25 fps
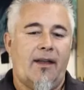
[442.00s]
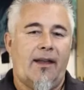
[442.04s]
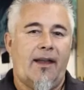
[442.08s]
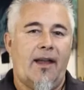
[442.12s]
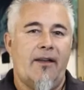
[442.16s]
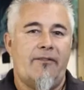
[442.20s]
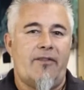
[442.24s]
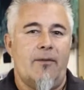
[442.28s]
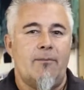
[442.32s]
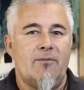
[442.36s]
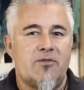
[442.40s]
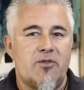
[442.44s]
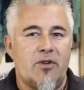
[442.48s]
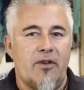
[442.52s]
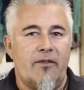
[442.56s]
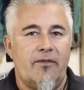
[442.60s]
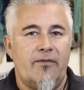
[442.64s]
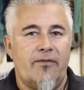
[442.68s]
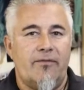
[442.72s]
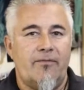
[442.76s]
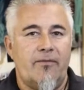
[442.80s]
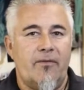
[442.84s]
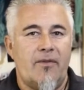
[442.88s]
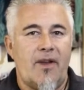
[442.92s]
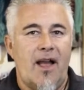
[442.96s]
If I'm sort
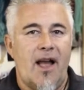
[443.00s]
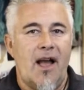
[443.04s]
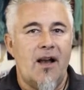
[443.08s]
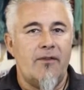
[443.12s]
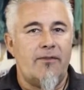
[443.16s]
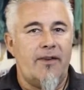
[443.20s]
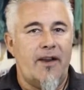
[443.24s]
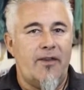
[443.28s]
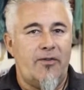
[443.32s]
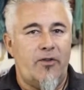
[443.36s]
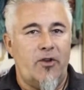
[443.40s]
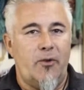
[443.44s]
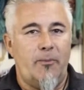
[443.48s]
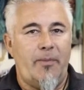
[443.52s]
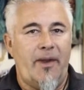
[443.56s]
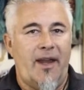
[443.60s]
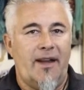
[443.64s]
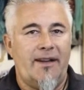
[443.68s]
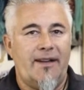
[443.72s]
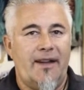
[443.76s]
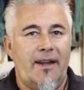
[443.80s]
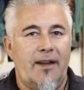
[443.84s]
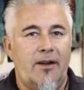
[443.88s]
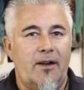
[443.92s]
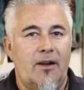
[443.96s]
of halfway through a
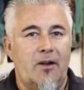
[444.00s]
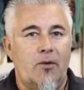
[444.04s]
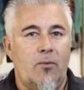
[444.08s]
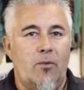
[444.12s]
painting or